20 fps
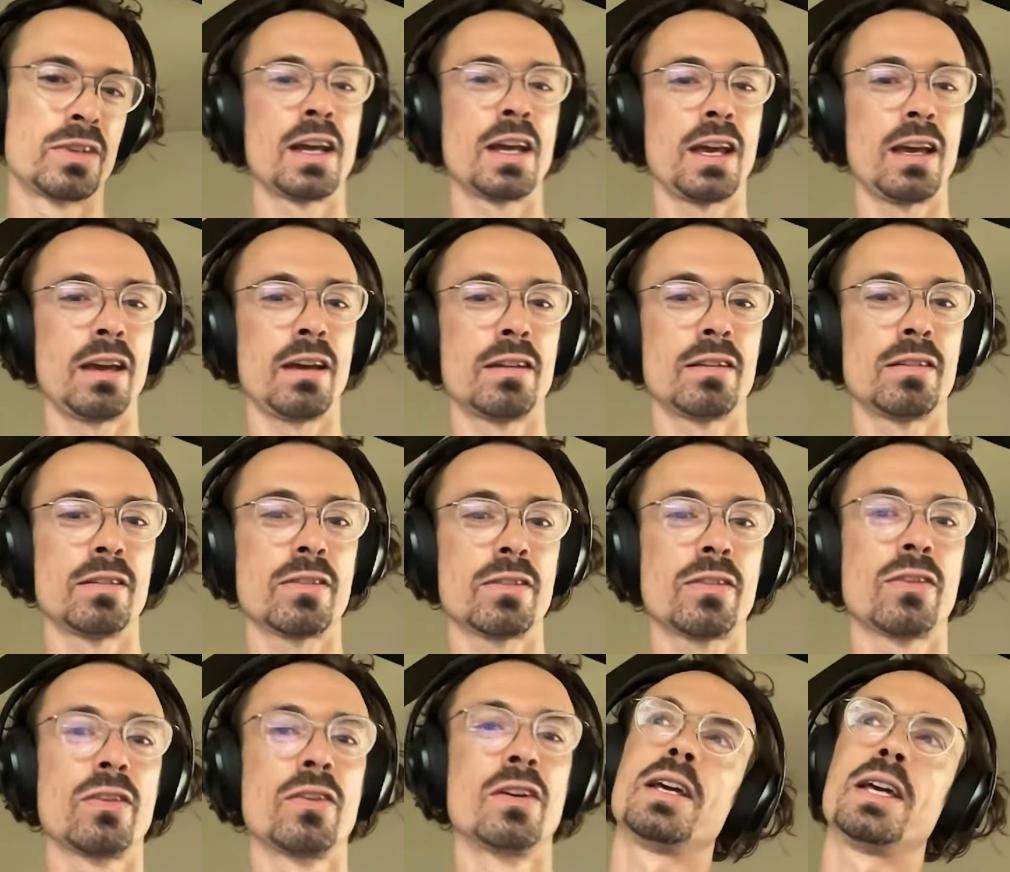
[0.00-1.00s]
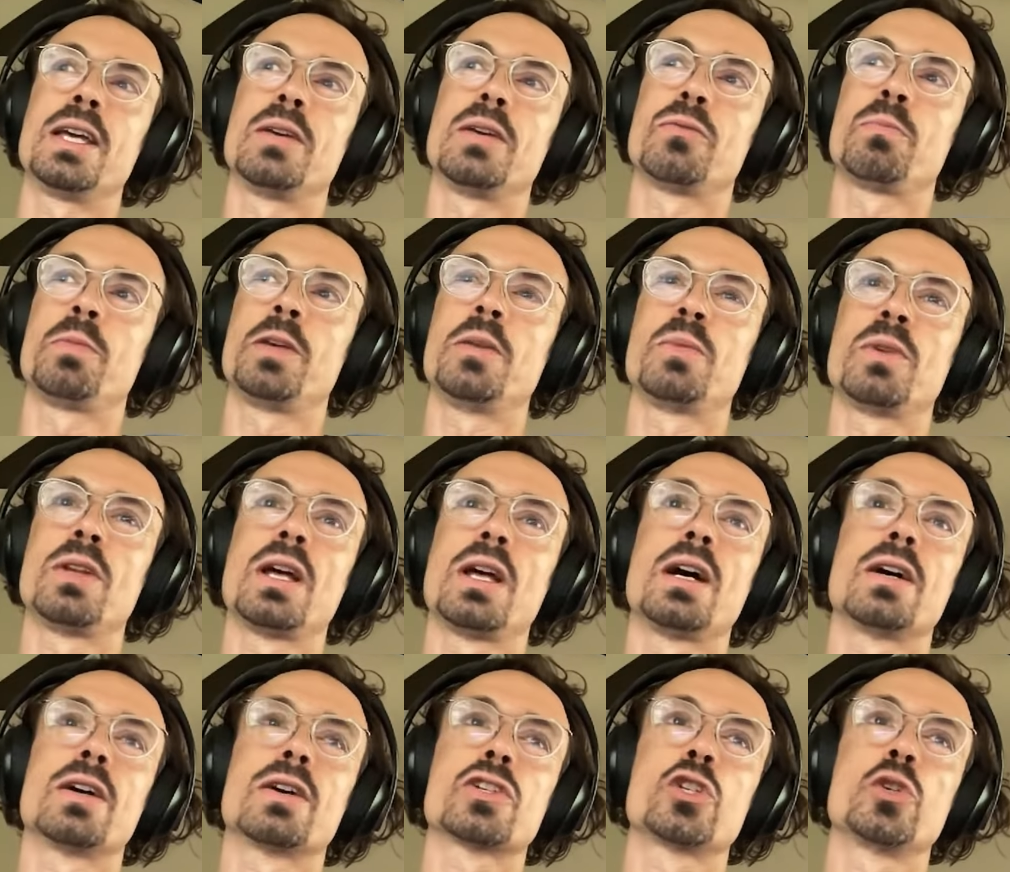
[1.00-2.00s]
And if people
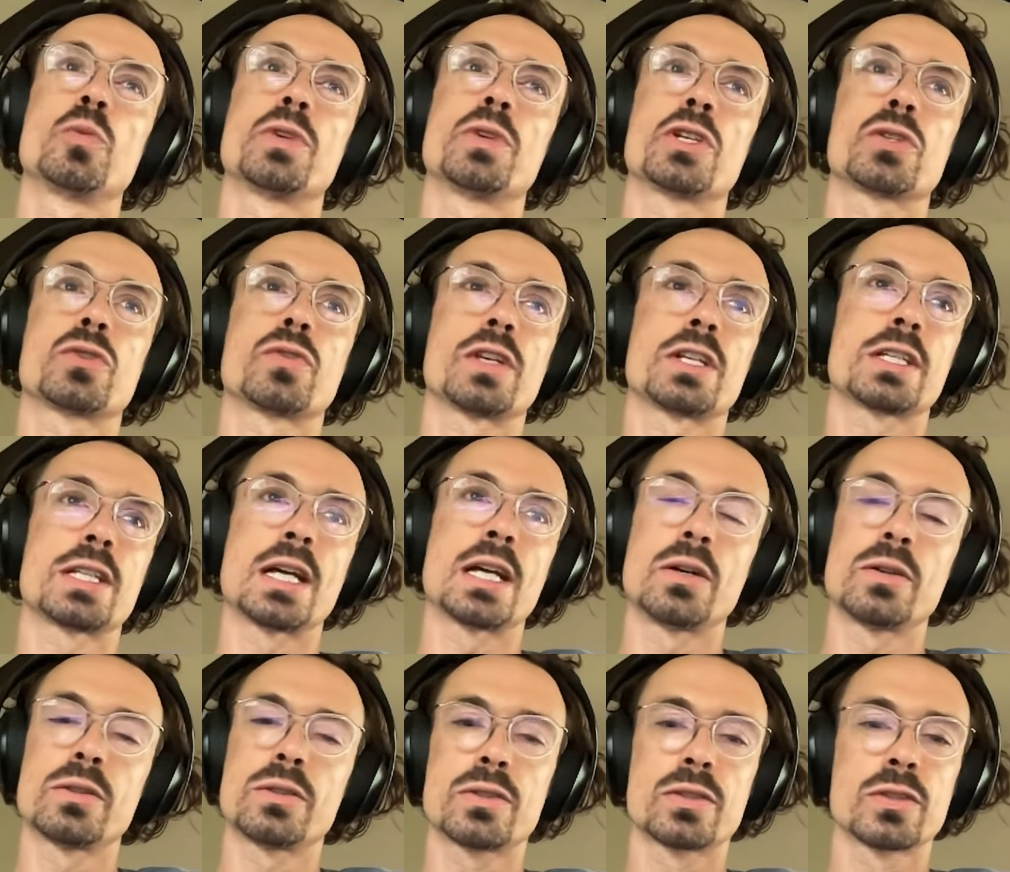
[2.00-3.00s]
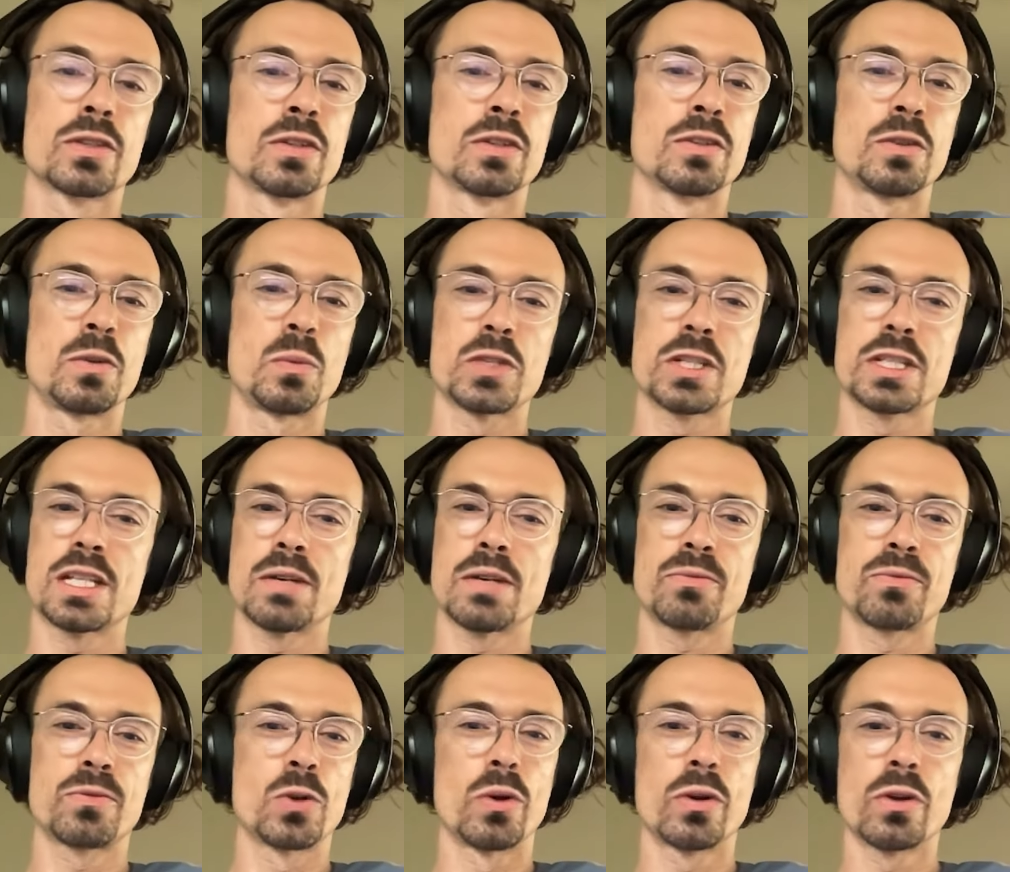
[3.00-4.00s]
are super stressed out with stuff
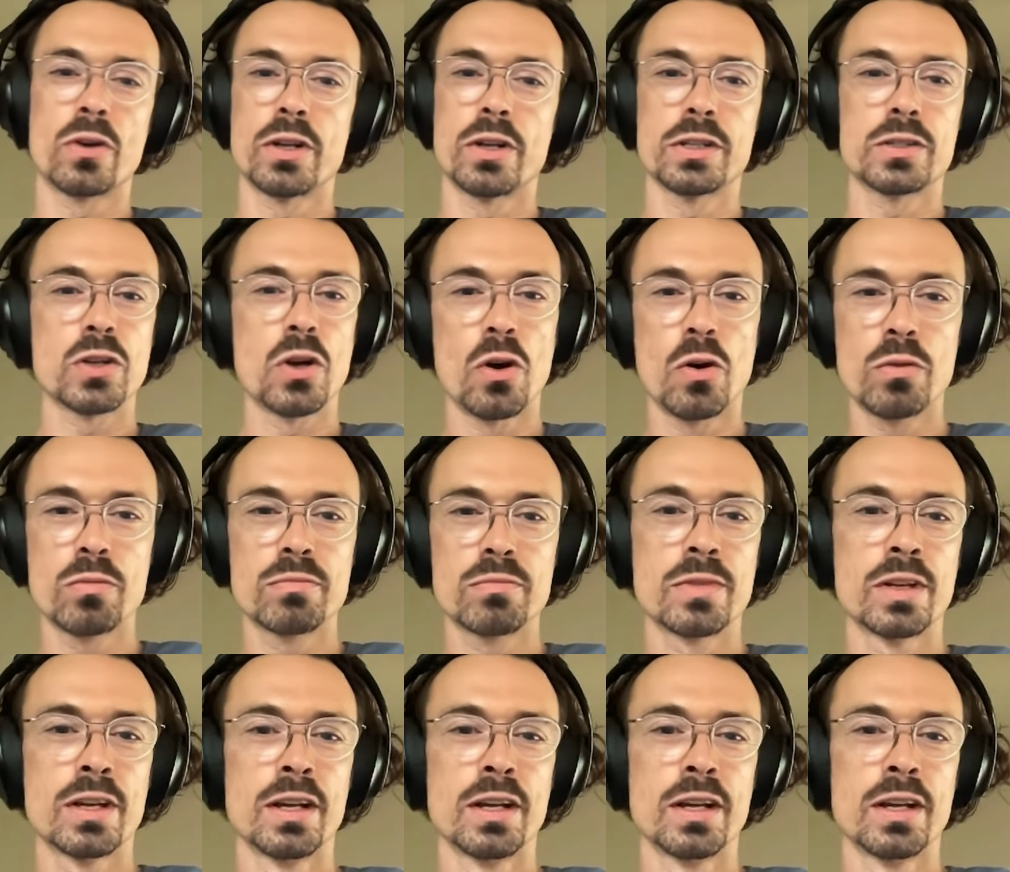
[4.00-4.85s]
going on at home,